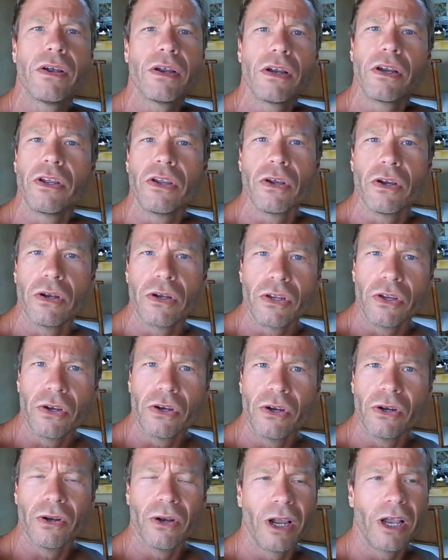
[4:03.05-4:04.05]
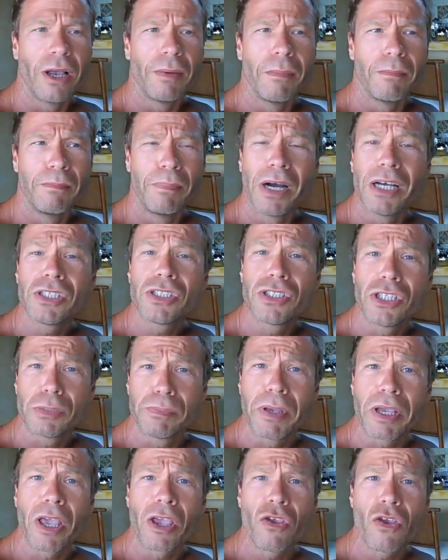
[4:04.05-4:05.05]
Or your bus that's
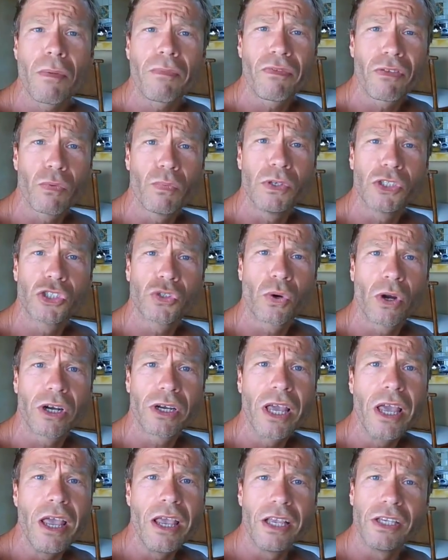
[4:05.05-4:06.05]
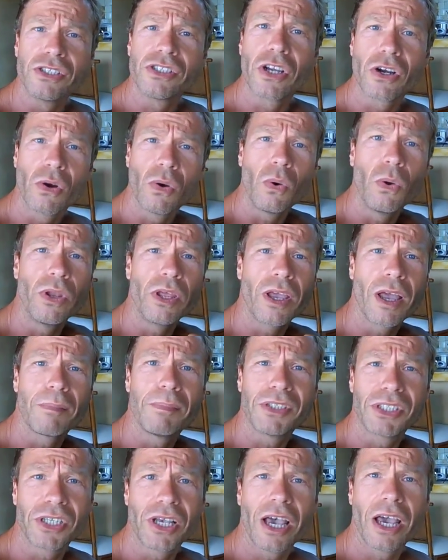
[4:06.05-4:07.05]
picking you up for the resort is there holding
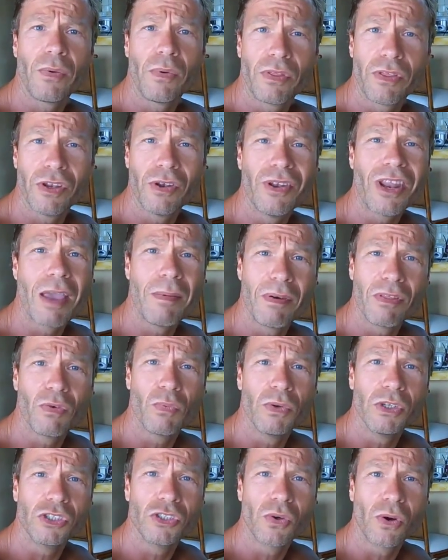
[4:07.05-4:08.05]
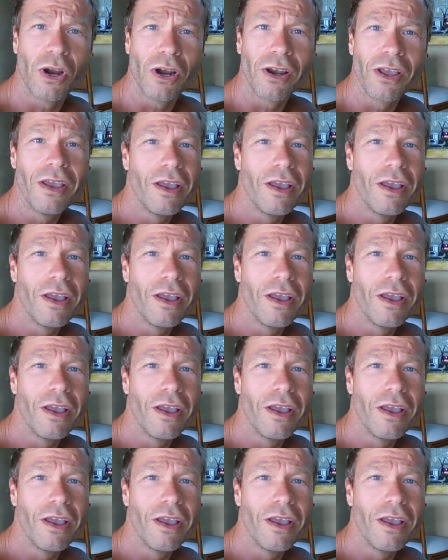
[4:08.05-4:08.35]
up a sign with the name of the resort.